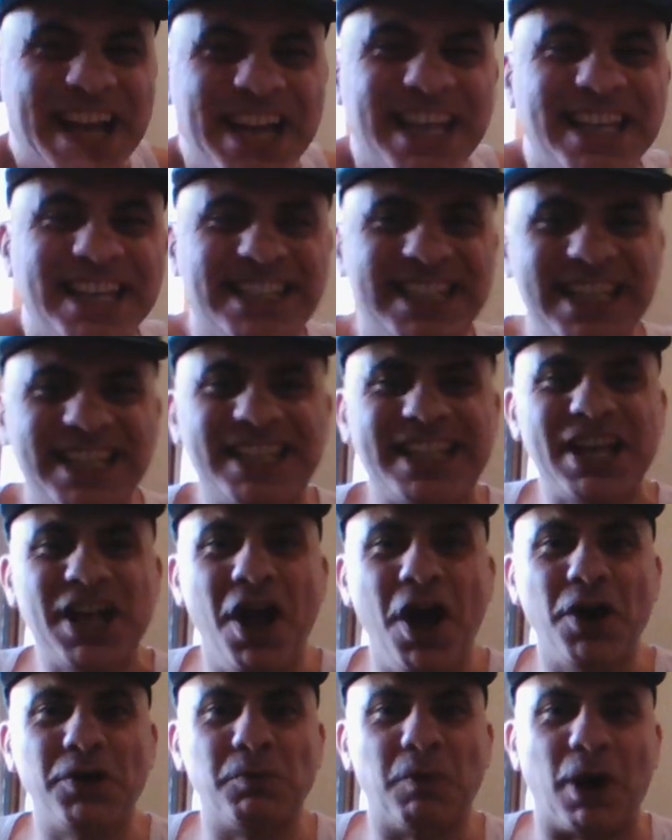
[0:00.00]
Is this thing
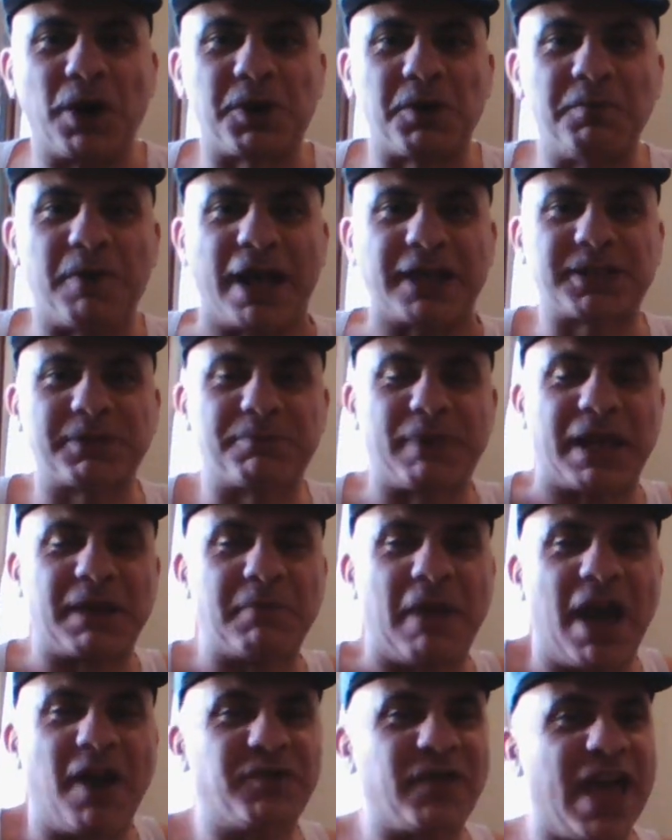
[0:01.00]
on? Welcome back to Big
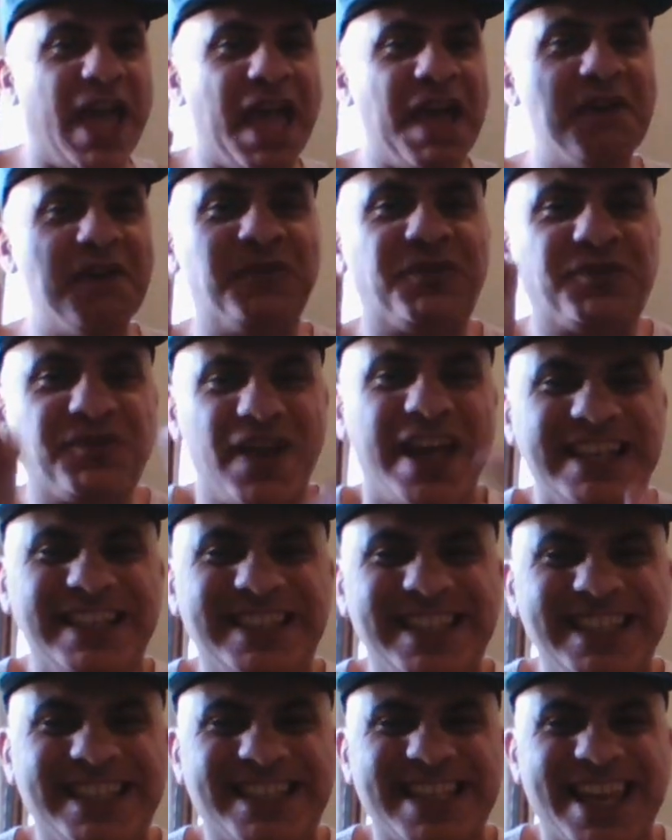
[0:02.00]
Mouth, and
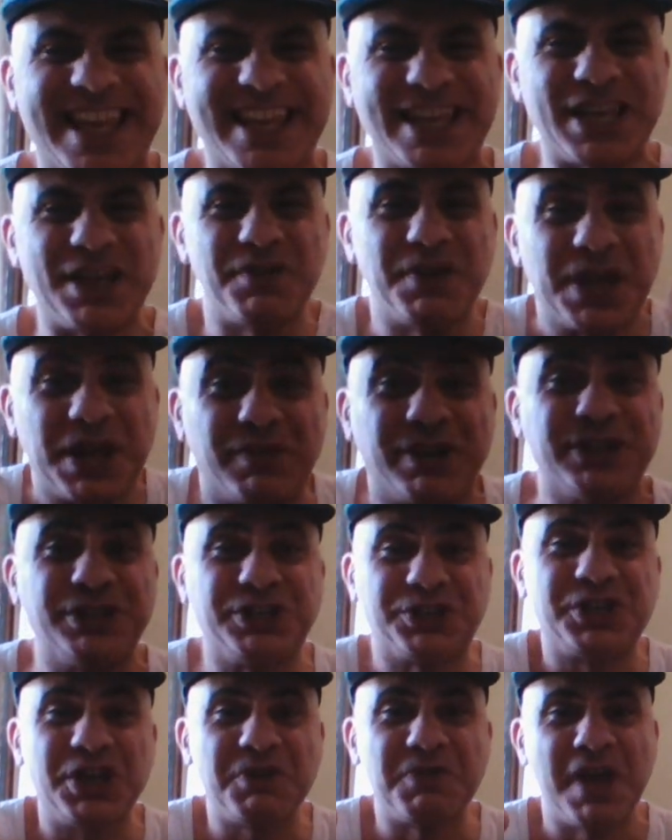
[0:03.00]
fancy seeing you here in
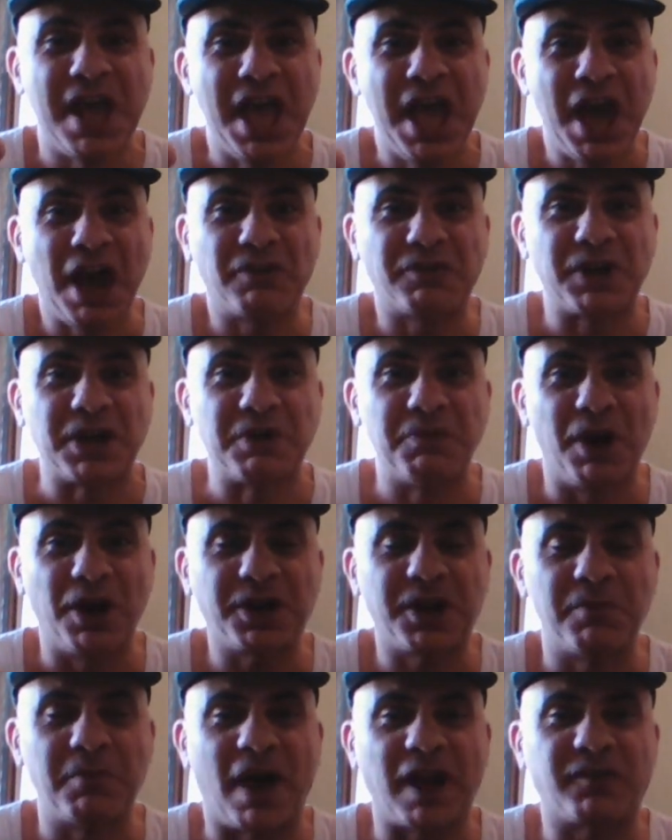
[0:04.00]
June. I very
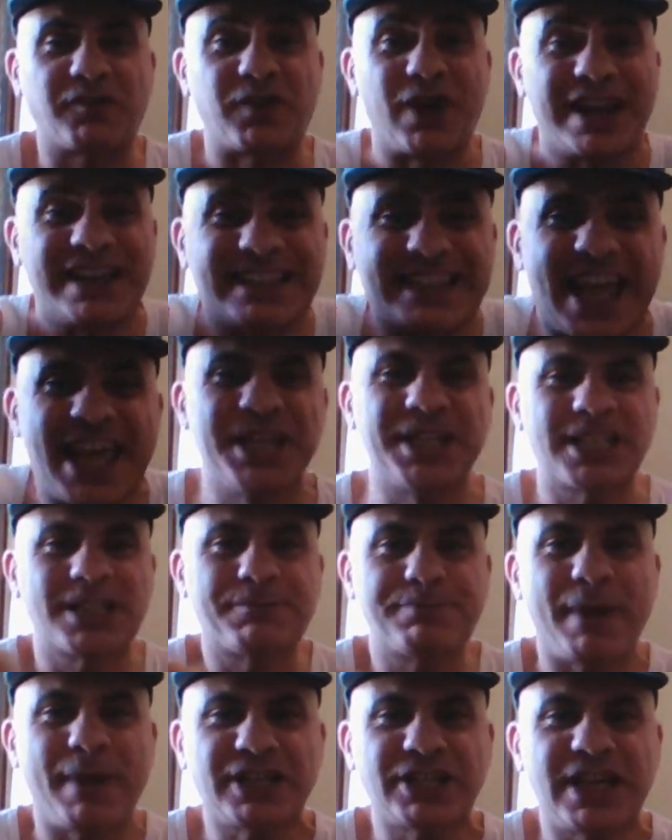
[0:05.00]
welcome my friends, and
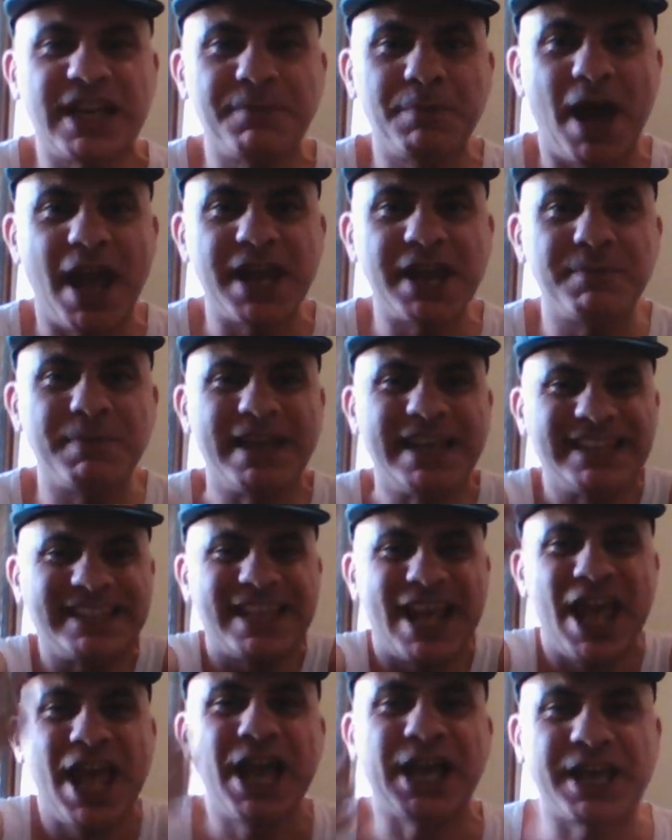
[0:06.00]
especially my
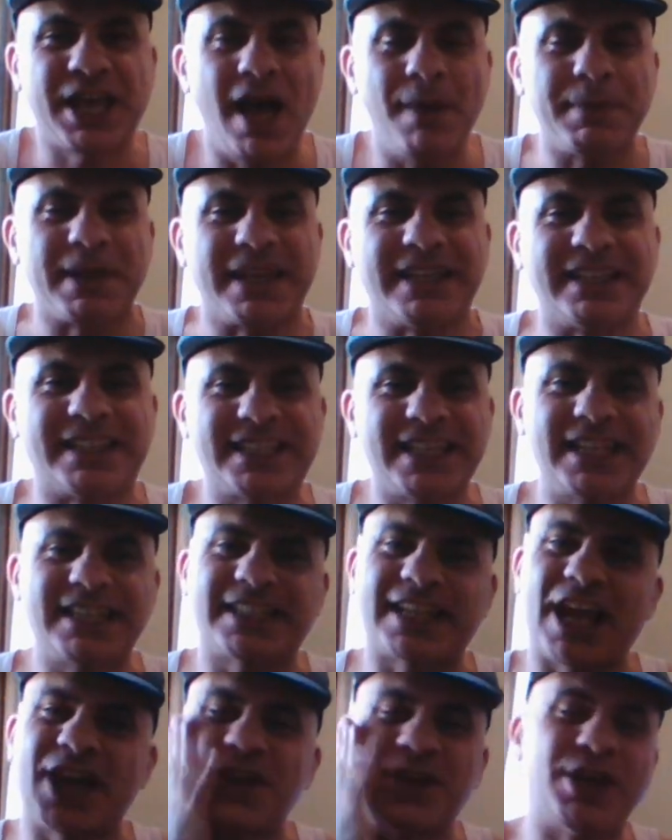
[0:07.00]
enemies. Come in,
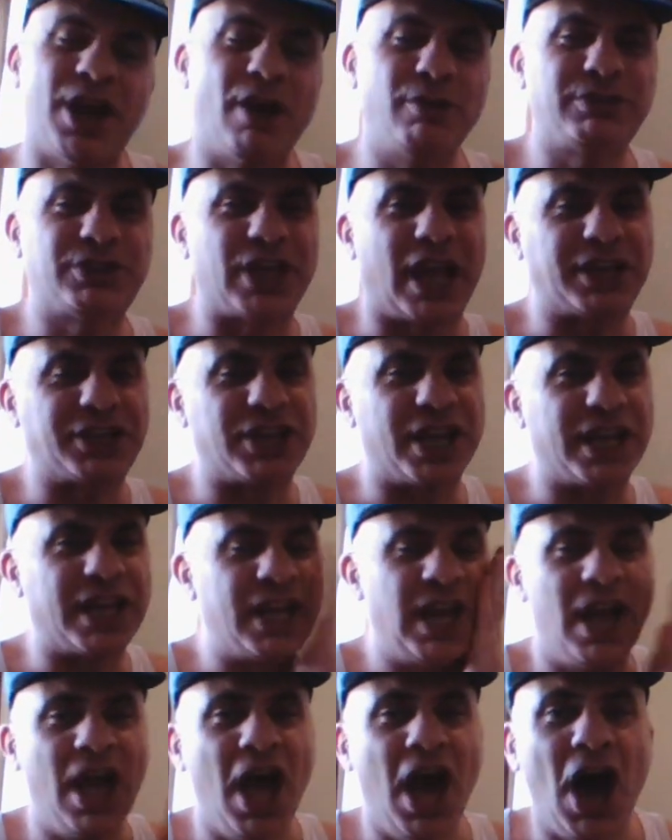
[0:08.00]
sit down, no touching.
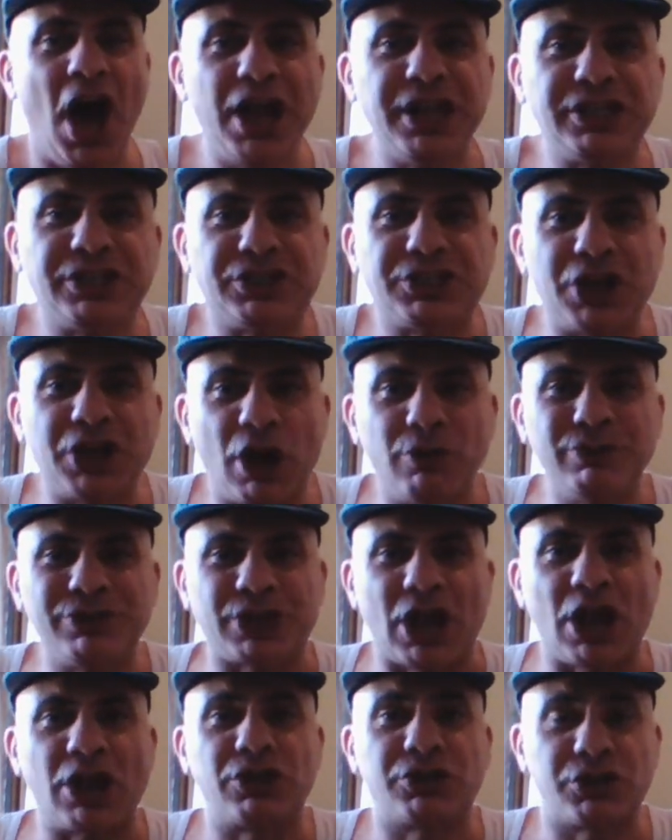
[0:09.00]
I don't
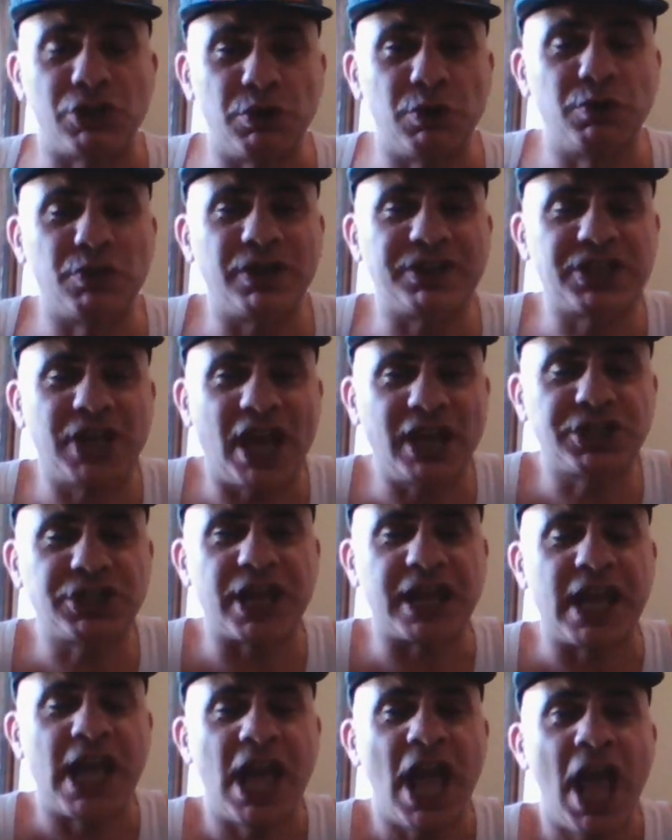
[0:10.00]
do the
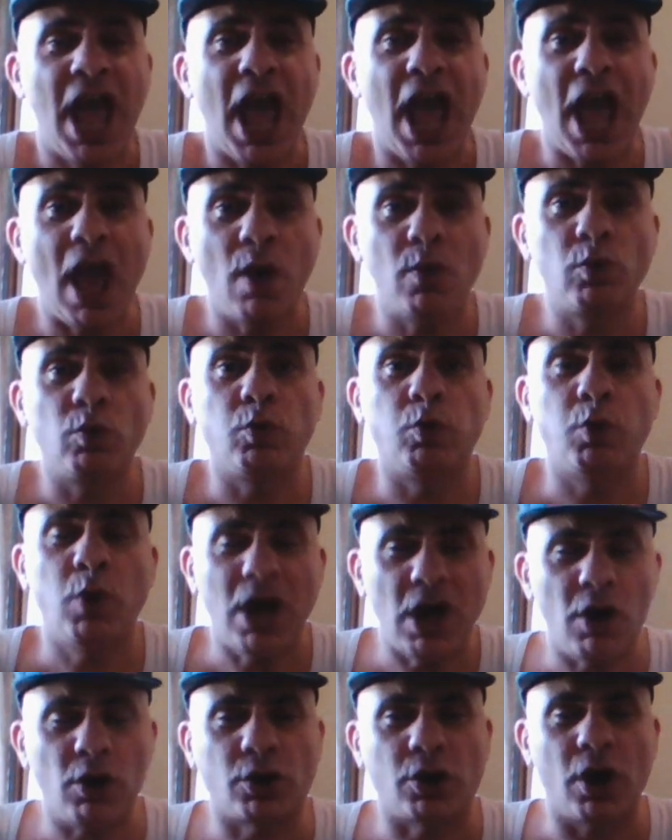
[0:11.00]
touching. And
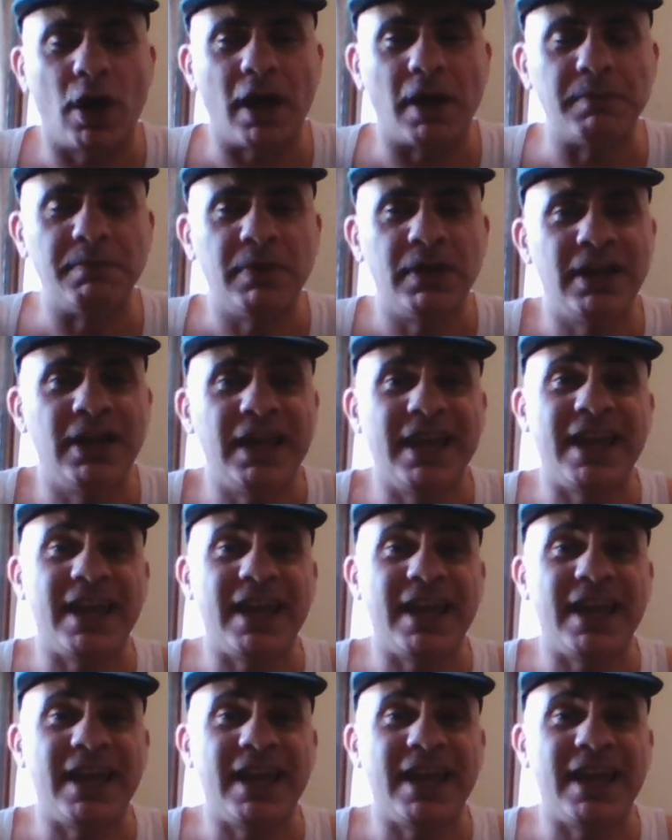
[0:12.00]
welcome